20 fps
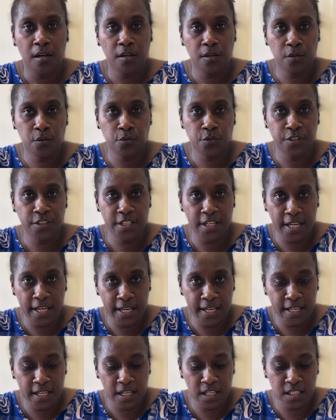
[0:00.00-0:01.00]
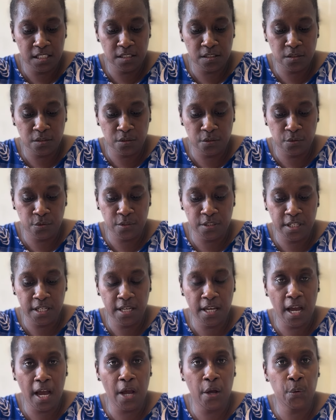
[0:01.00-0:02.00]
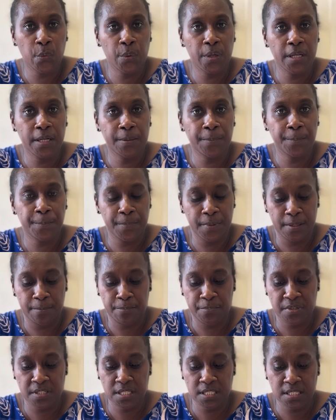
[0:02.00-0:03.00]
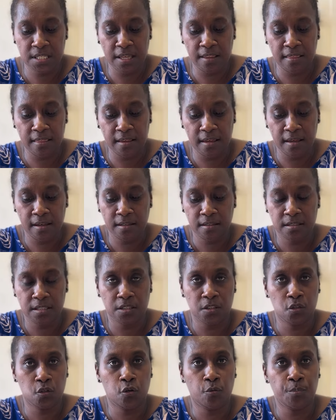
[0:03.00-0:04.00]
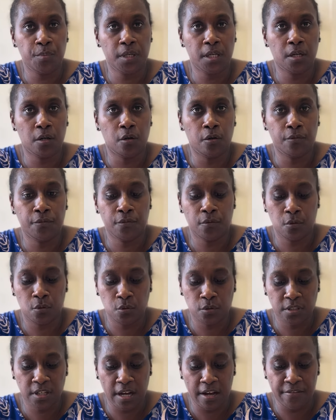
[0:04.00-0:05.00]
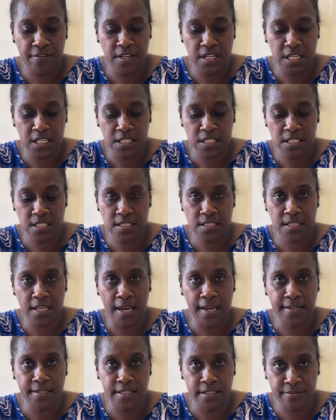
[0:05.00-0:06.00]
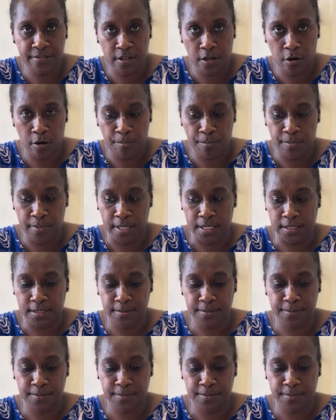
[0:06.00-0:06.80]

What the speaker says: Good day. Today I will be presenting the topic of good governance and development.